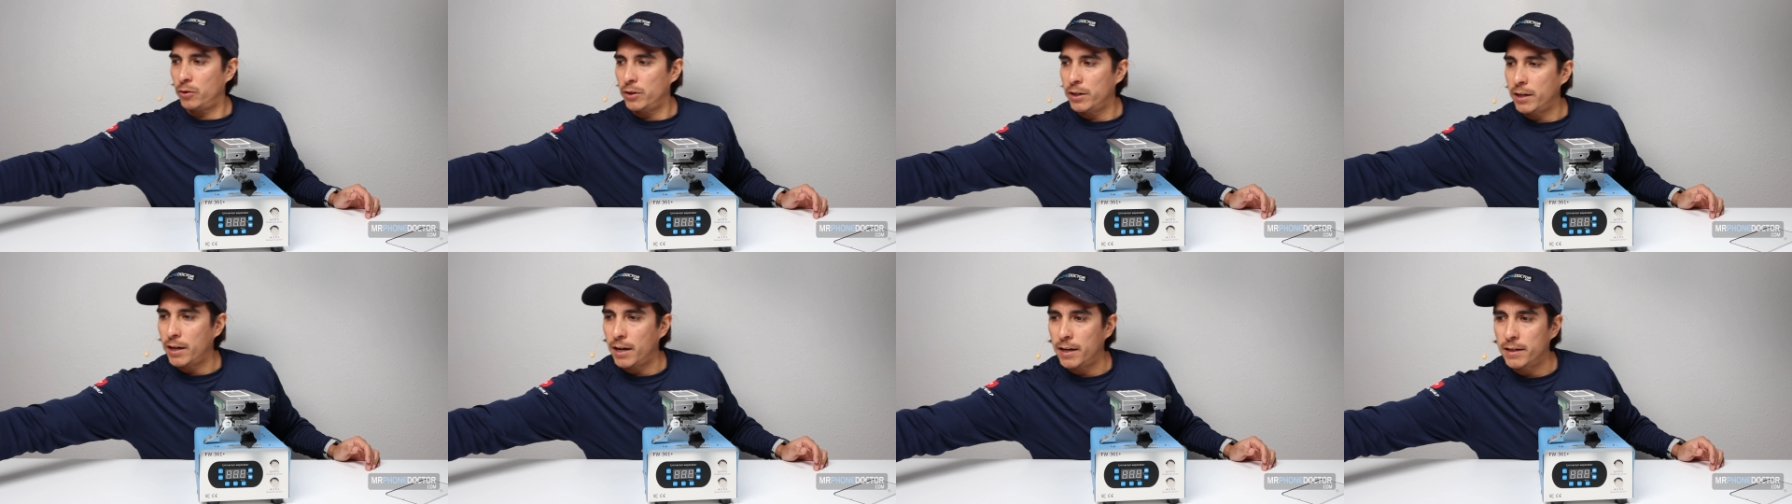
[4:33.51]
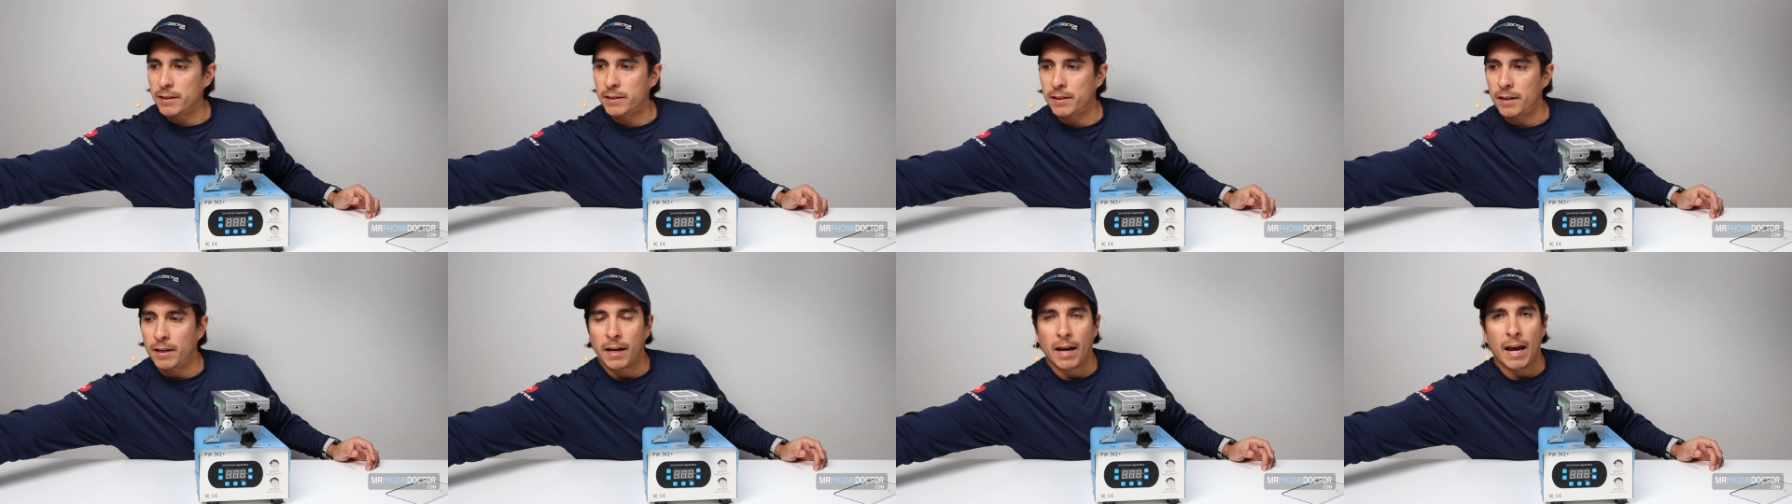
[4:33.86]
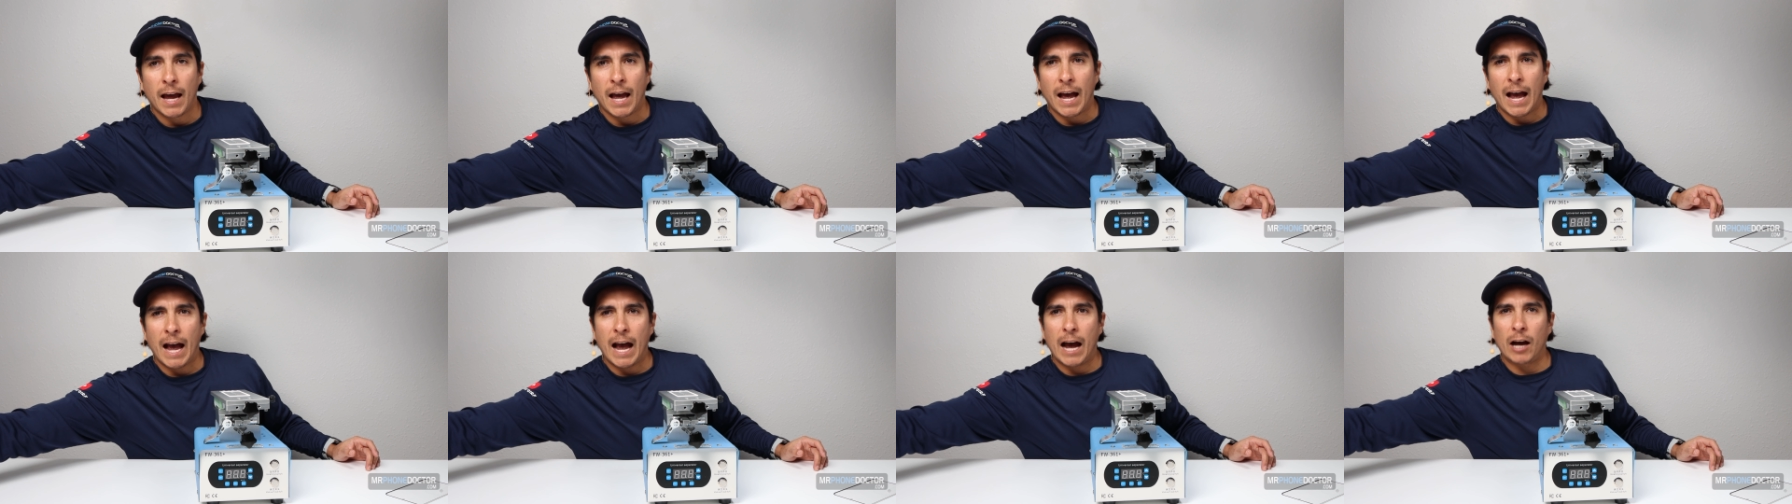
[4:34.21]
you guys
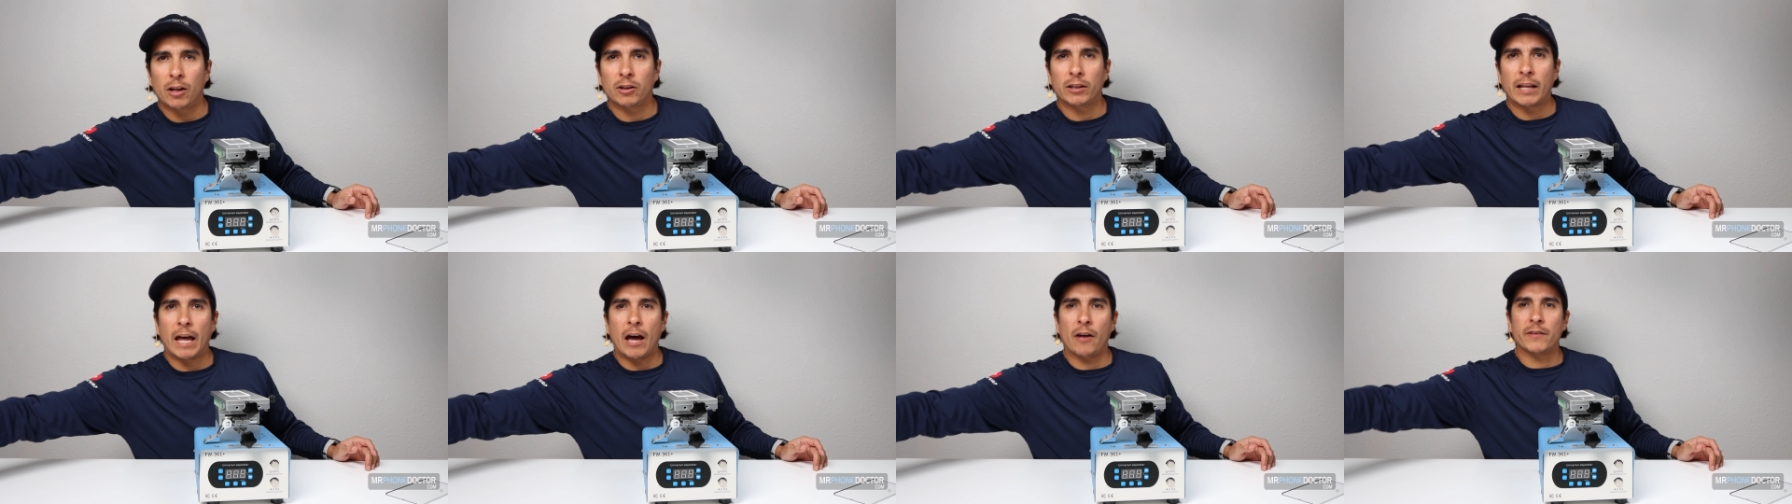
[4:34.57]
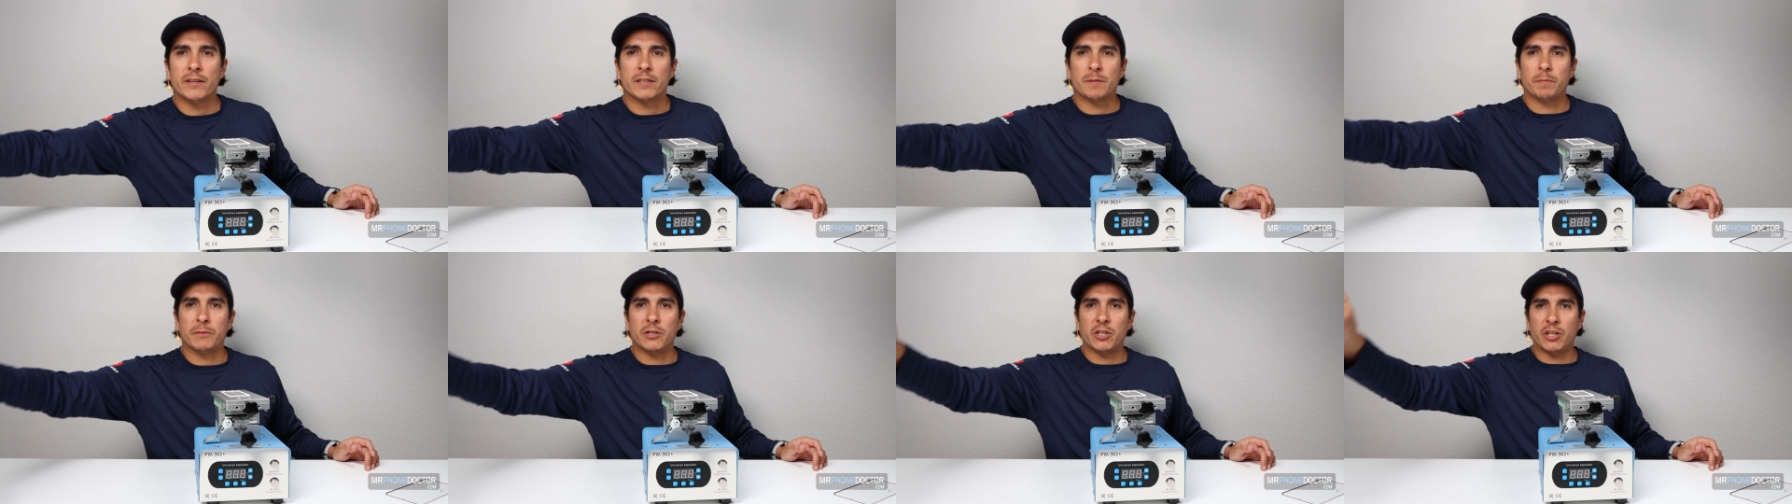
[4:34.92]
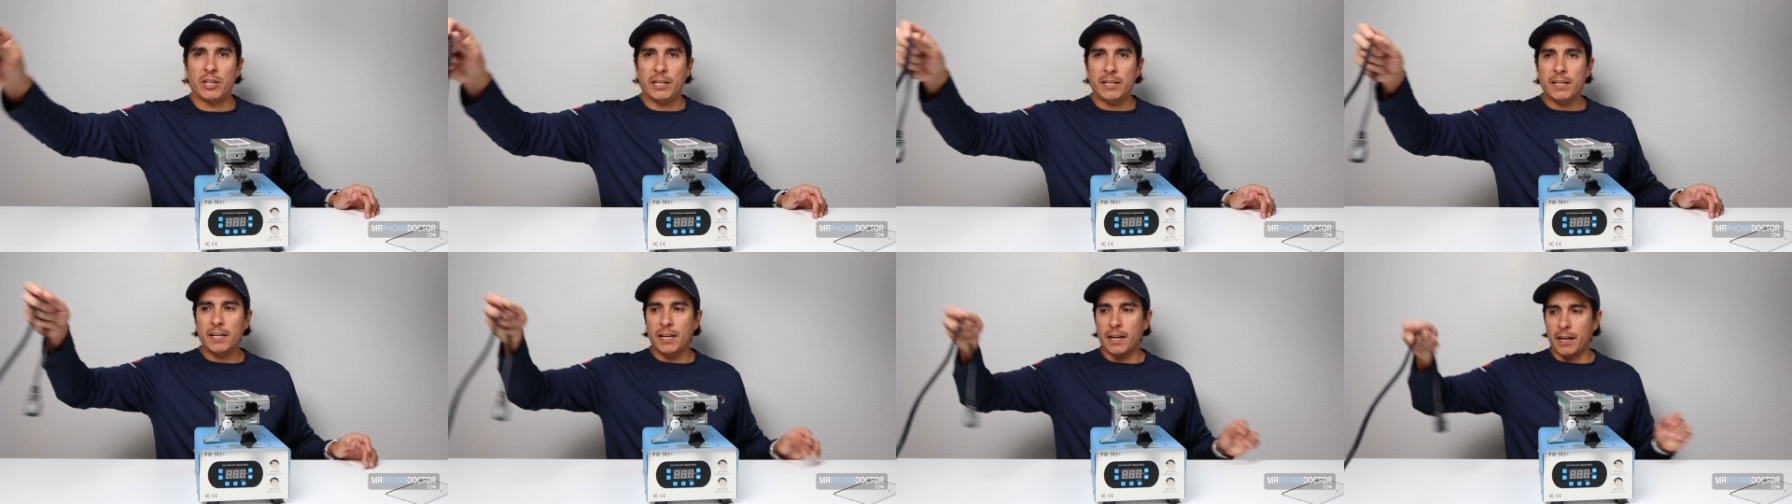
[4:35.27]
how loud this
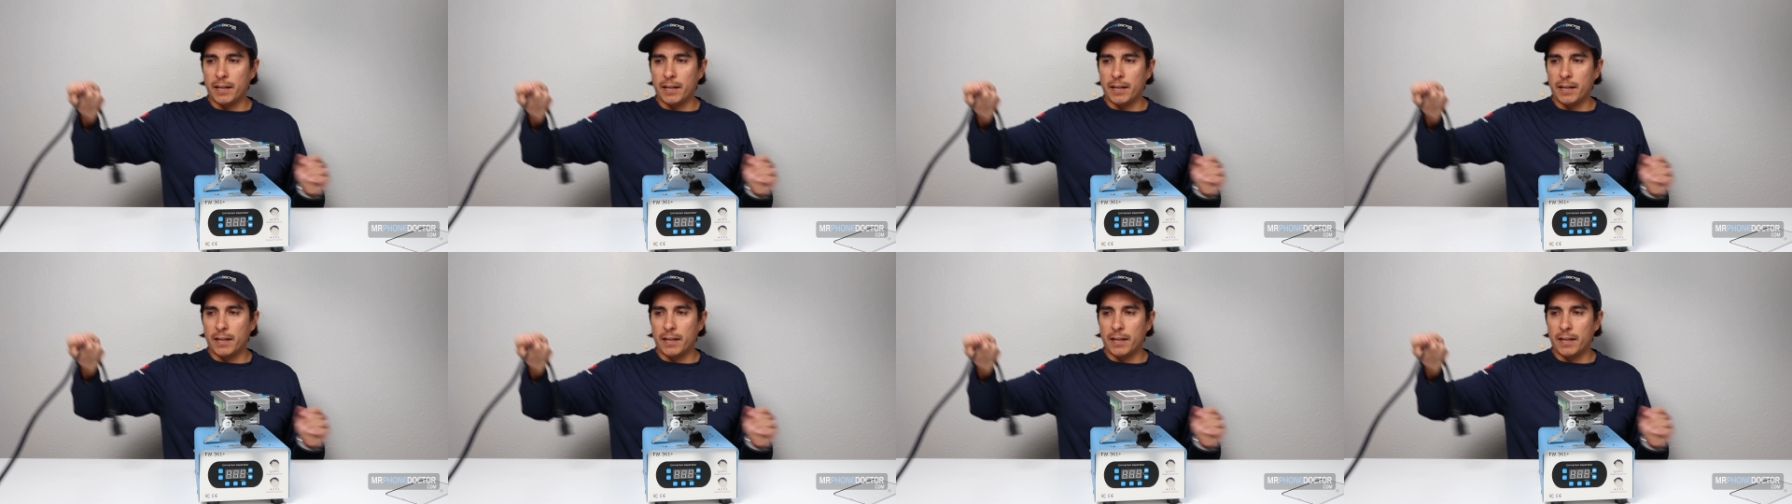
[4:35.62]
machine